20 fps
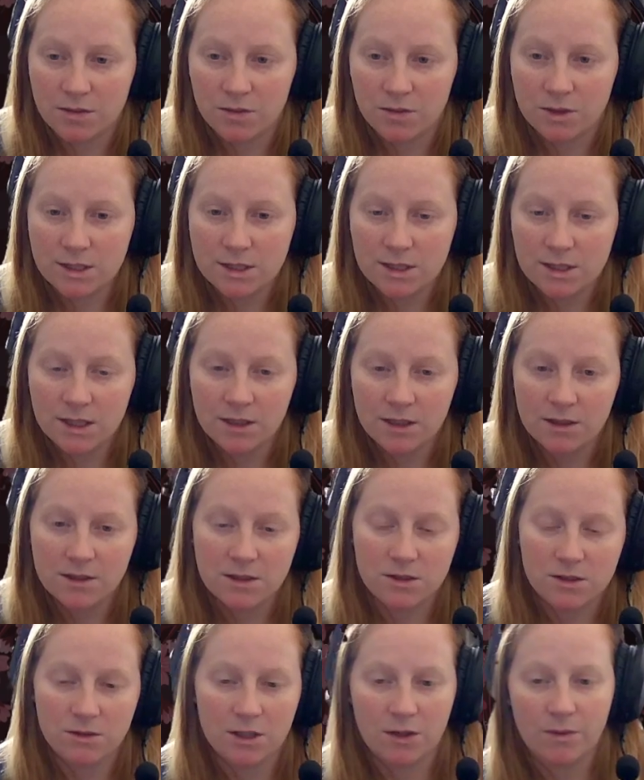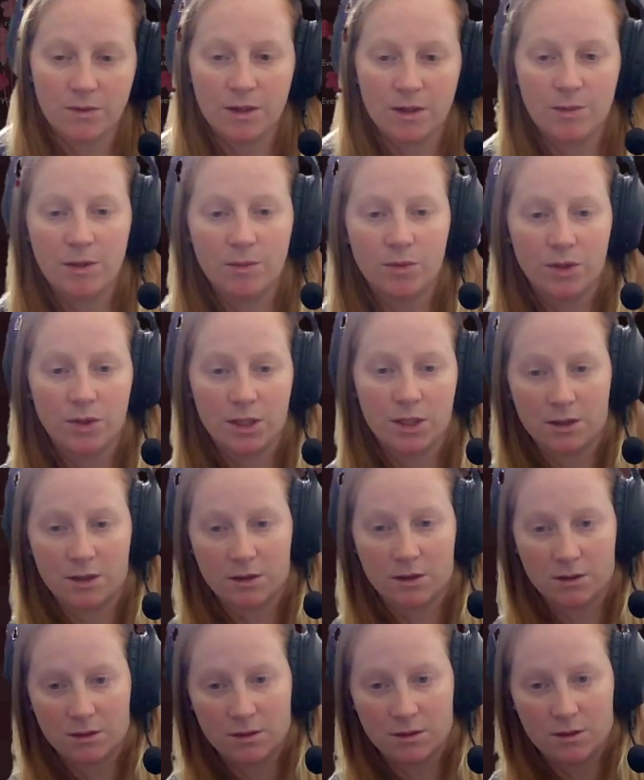second, so that way people
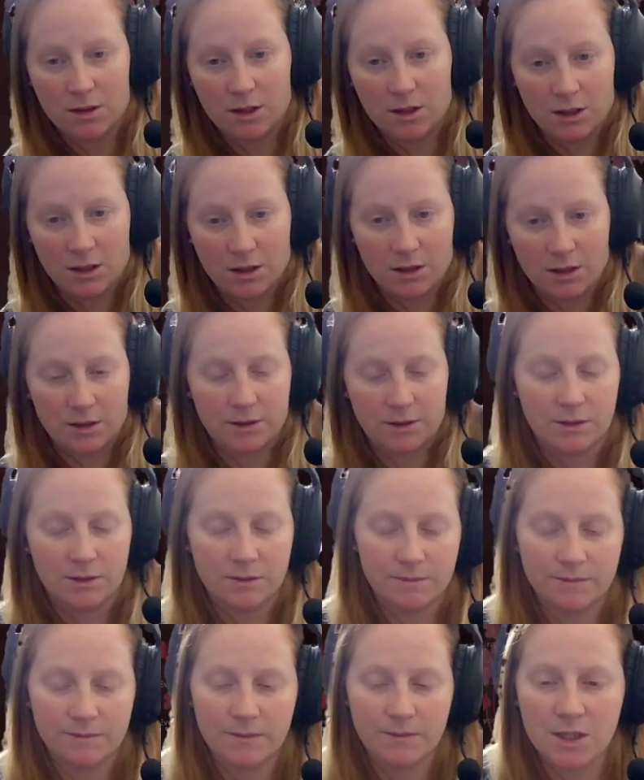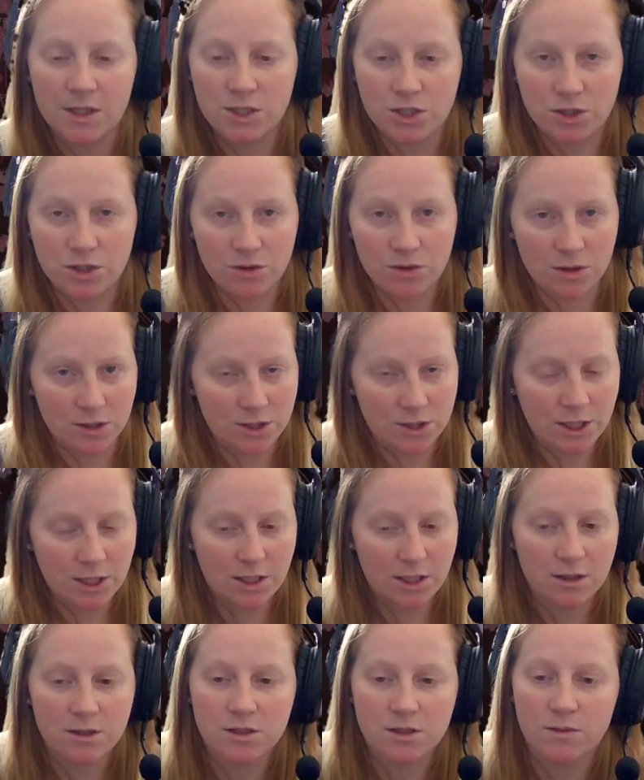can do their
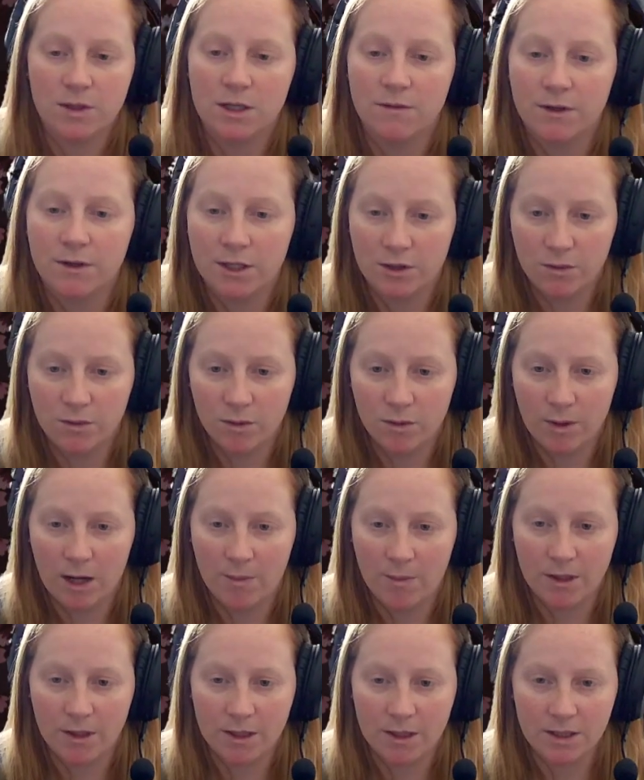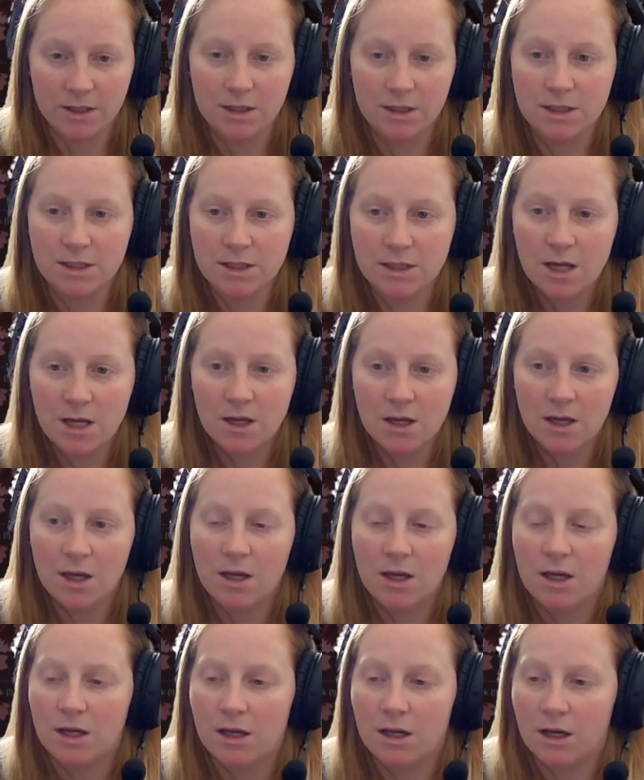check-ins or whatever, and it will populate this.
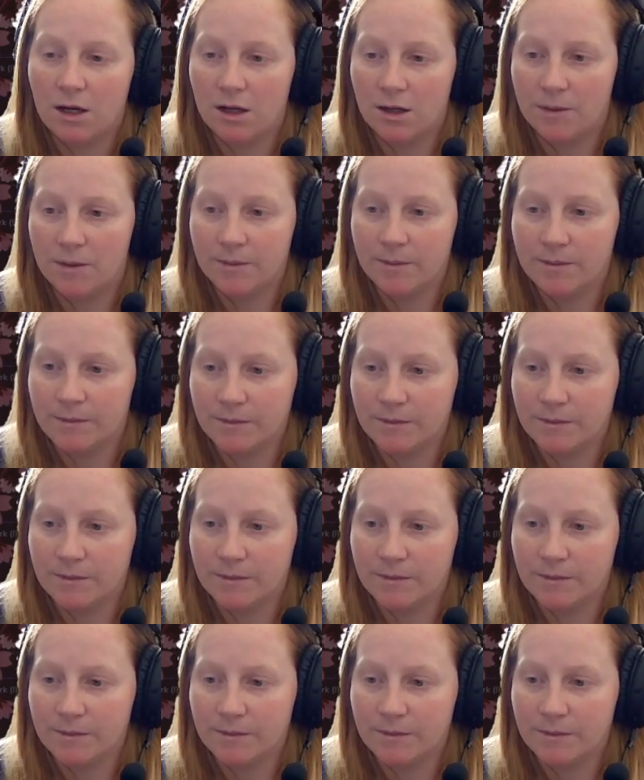Um,